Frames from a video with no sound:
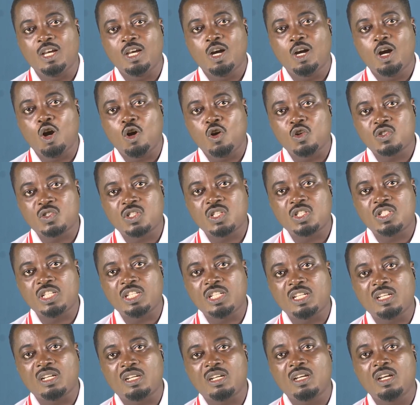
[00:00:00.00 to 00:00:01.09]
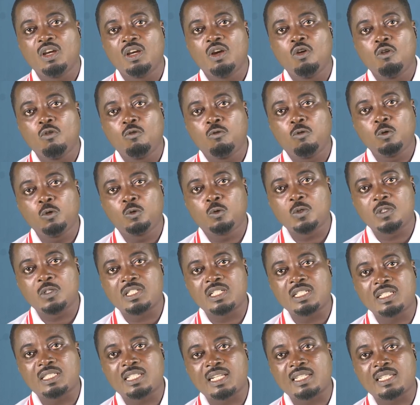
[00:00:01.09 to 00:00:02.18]
Oxygenic
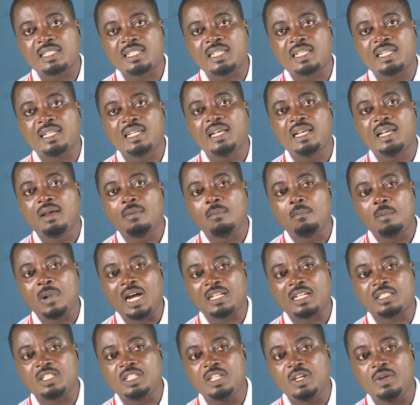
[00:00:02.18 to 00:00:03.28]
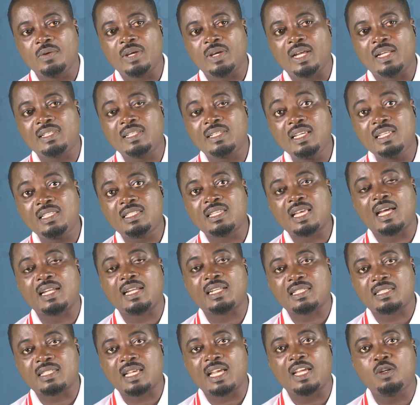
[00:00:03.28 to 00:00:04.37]
photosynthetic bacteria. These are the
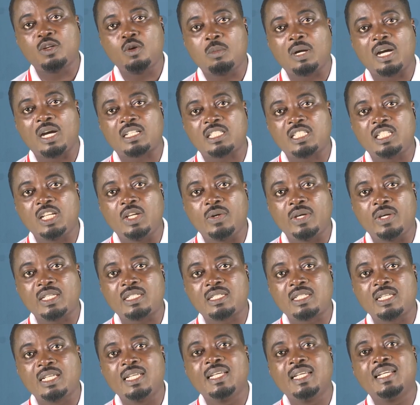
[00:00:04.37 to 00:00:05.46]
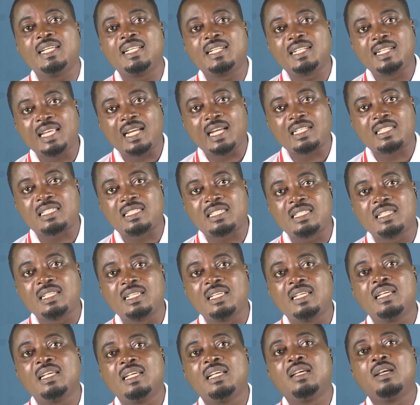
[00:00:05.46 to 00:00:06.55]
cyanobacteria that
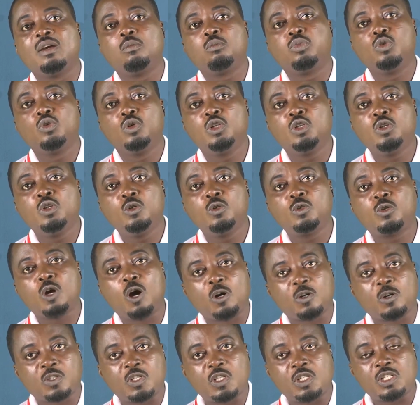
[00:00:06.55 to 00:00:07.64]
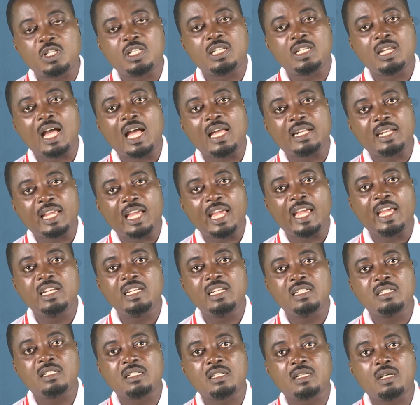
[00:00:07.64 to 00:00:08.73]
produce oxygen at the
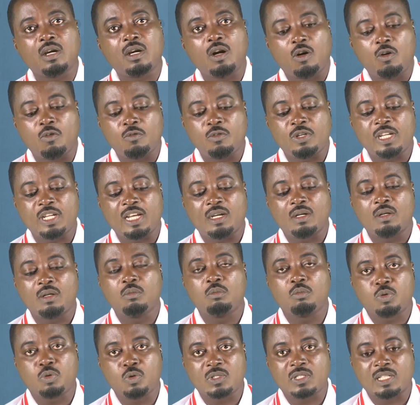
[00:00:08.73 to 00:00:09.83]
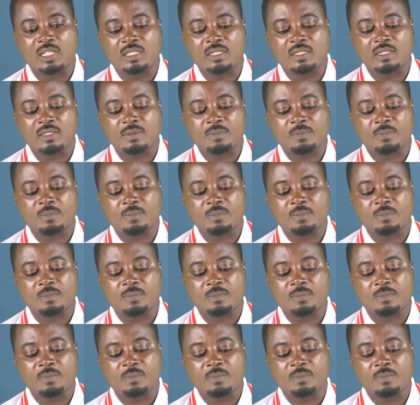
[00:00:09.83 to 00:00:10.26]
end of their process.